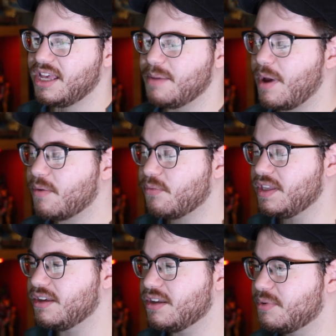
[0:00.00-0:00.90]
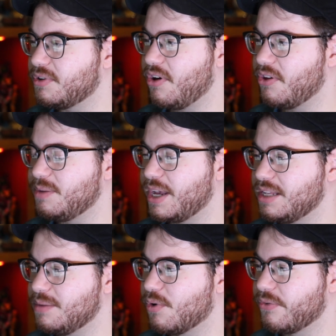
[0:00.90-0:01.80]
Am I really gonna put all the Mighty
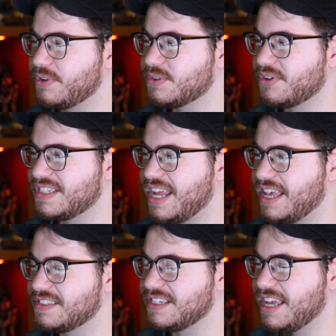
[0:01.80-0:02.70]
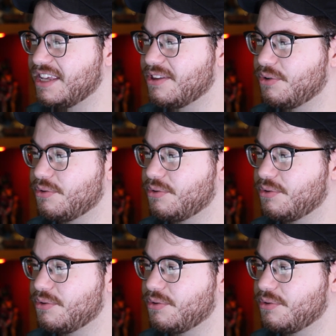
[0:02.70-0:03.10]
Morphin Zords in S and A though?